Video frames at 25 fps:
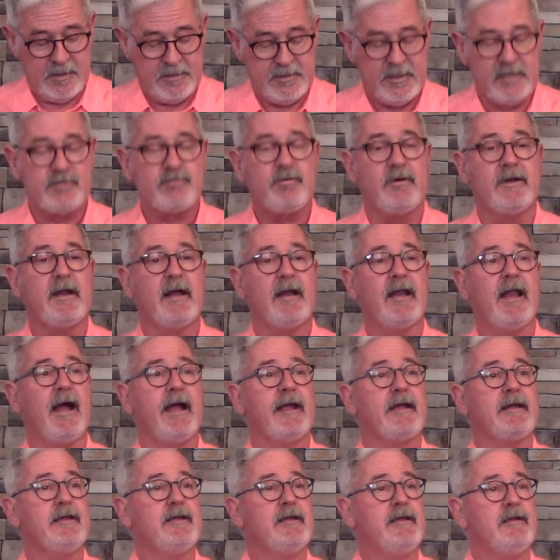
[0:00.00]
This one I
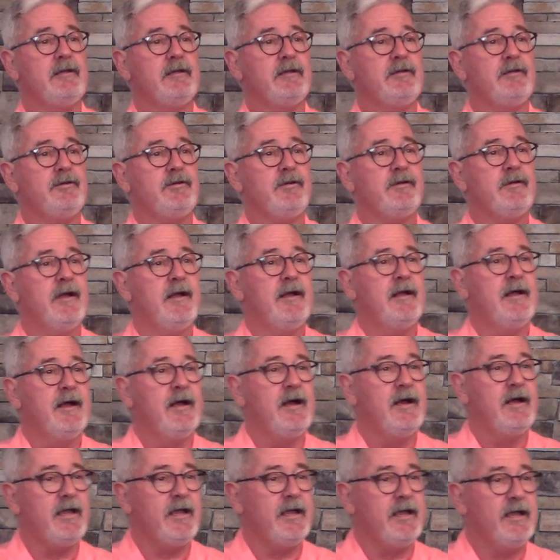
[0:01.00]
like.
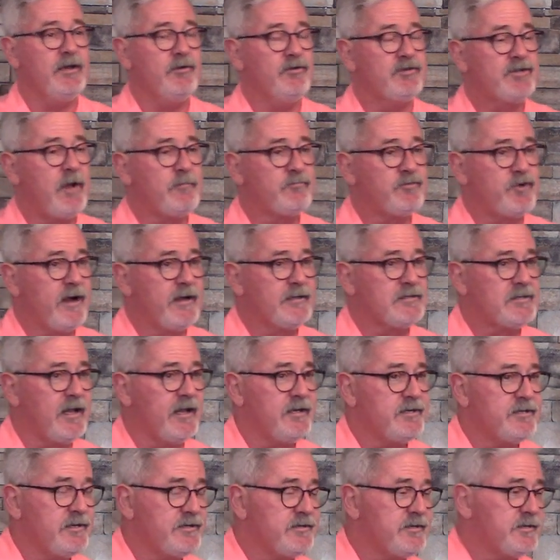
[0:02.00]
In some
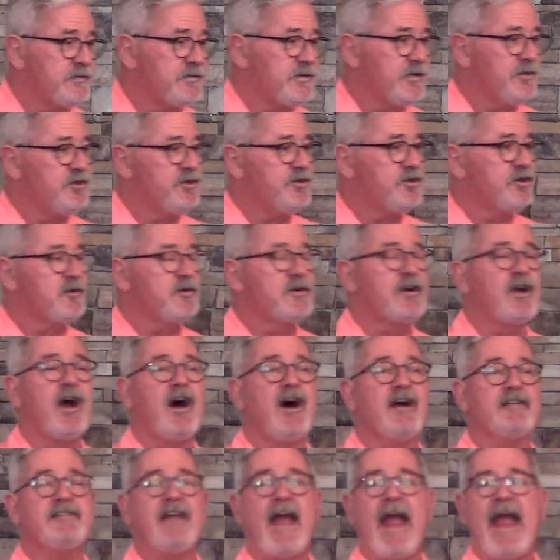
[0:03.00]
translations it says, you're
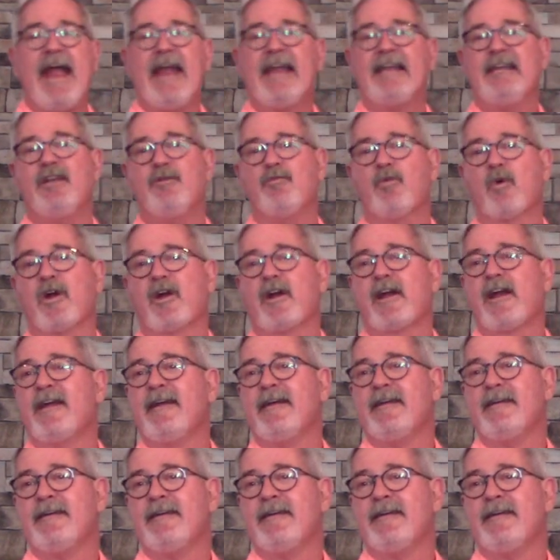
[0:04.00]
God's handiwork.